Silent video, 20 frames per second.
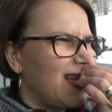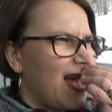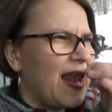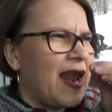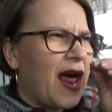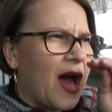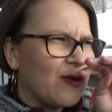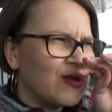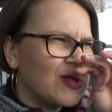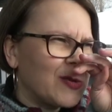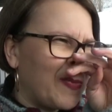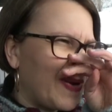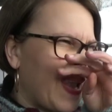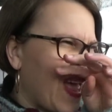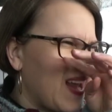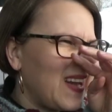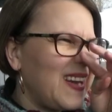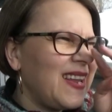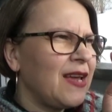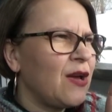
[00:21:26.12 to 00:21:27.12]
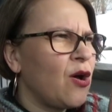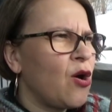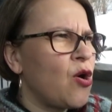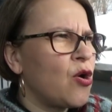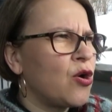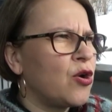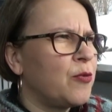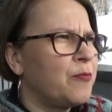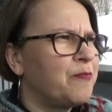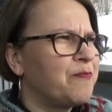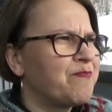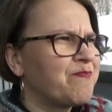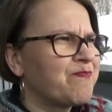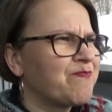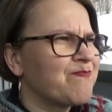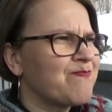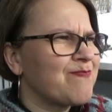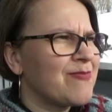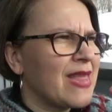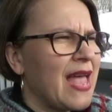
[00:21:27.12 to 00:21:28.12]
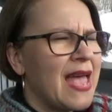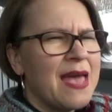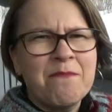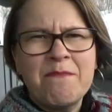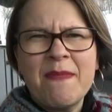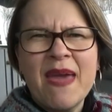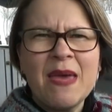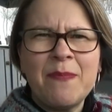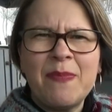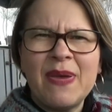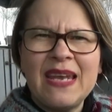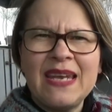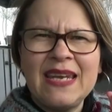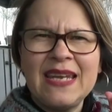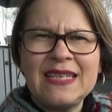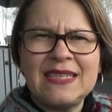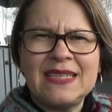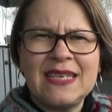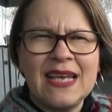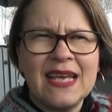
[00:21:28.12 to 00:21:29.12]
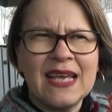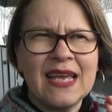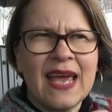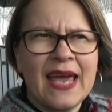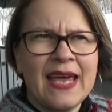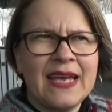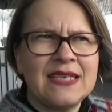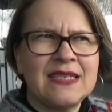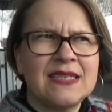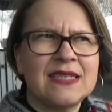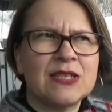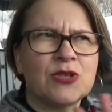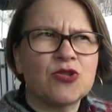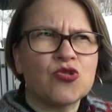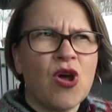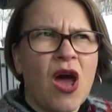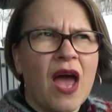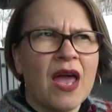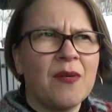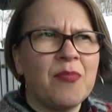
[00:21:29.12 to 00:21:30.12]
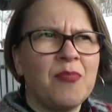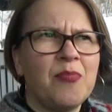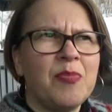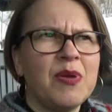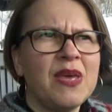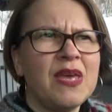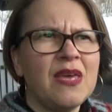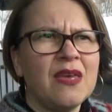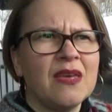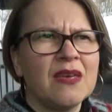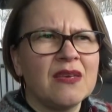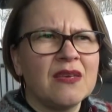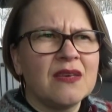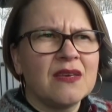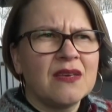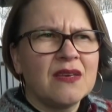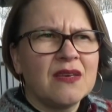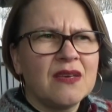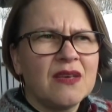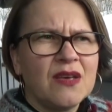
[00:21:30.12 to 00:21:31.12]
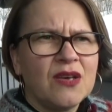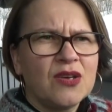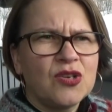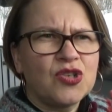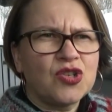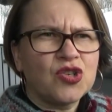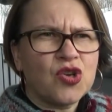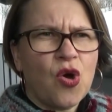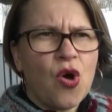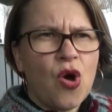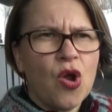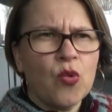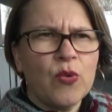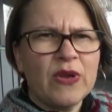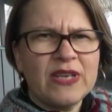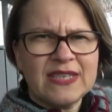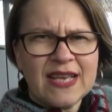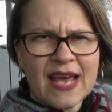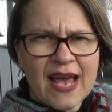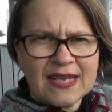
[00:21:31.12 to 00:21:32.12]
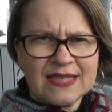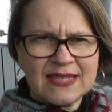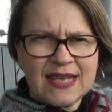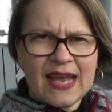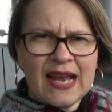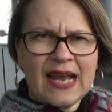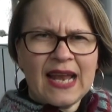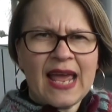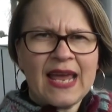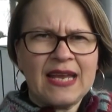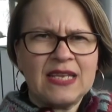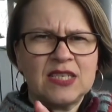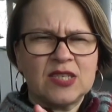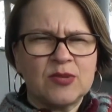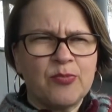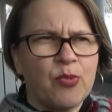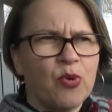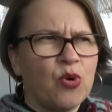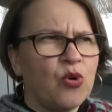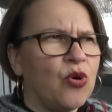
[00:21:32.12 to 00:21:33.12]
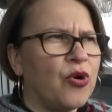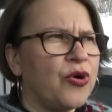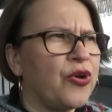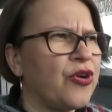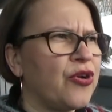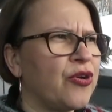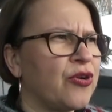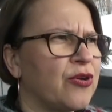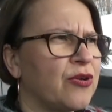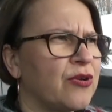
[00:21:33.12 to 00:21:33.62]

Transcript: And I was planning on maybe knitting a stripy shawl which has a lace border.